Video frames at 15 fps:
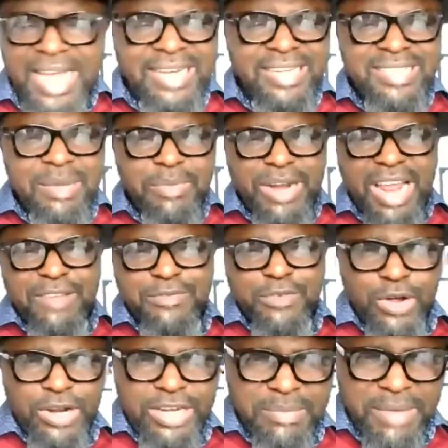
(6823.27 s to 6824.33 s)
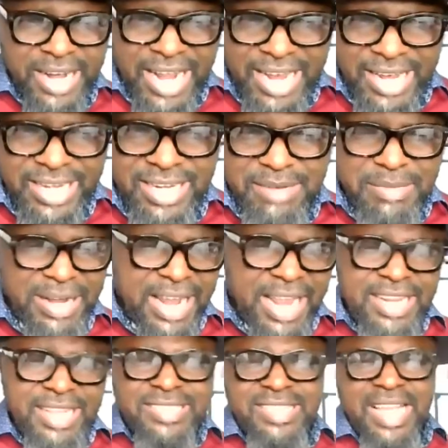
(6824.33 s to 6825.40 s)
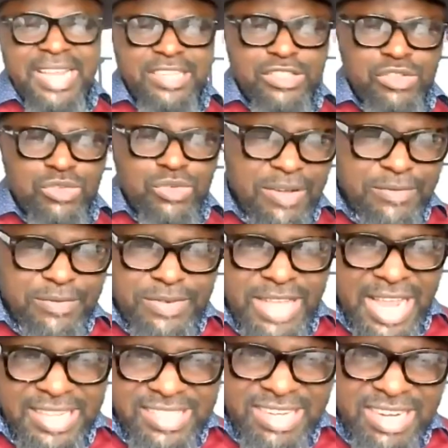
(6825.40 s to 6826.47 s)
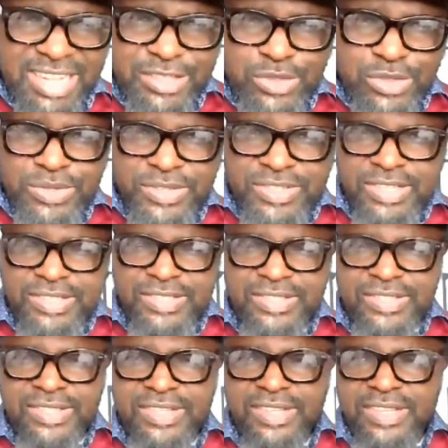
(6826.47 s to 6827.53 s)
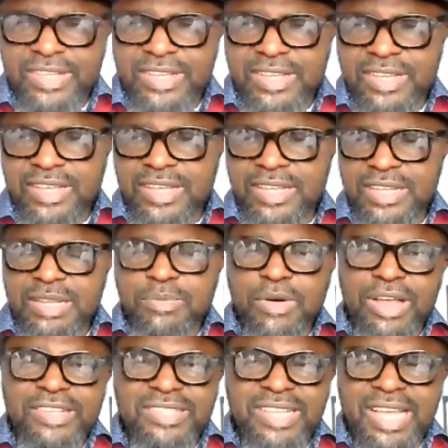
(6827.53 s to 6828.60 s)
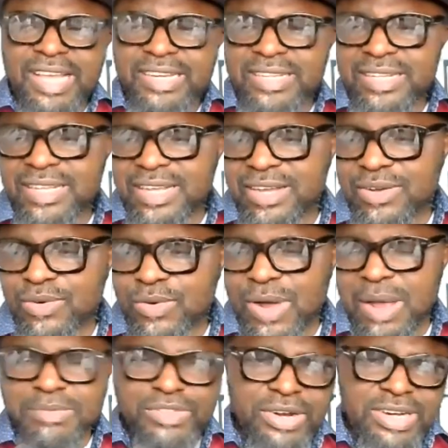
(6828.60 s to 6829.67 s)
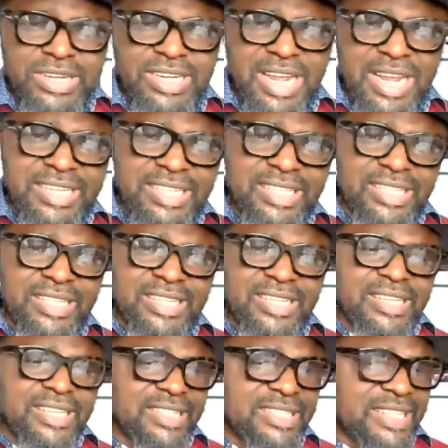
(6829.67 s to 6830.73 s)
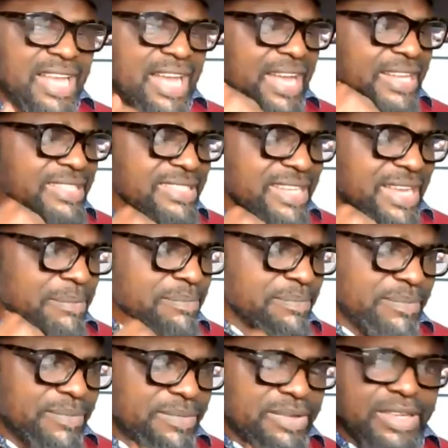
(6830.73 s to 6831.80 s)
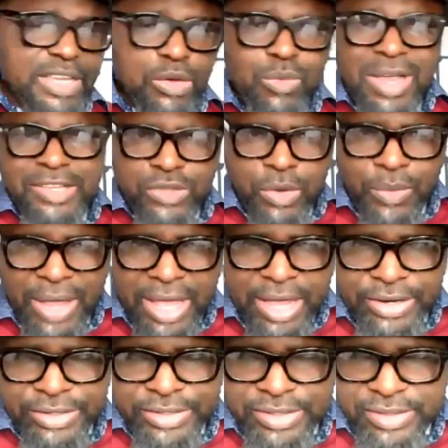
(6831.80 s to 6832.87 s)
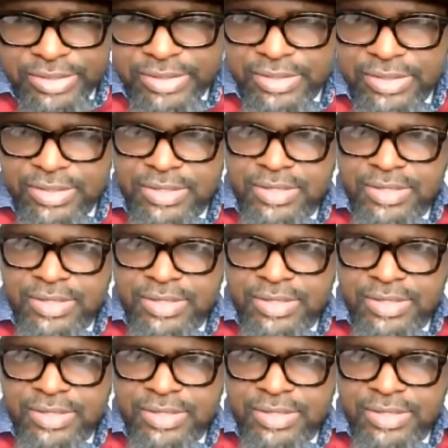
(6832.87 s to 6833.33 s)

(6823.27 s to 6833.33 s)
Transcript: Gandhi said, but I've called the mechanic. The mechanic said, you have, he has released you since. The boy said, oh, I'm sorry, daddy, that um, he went somewhere else.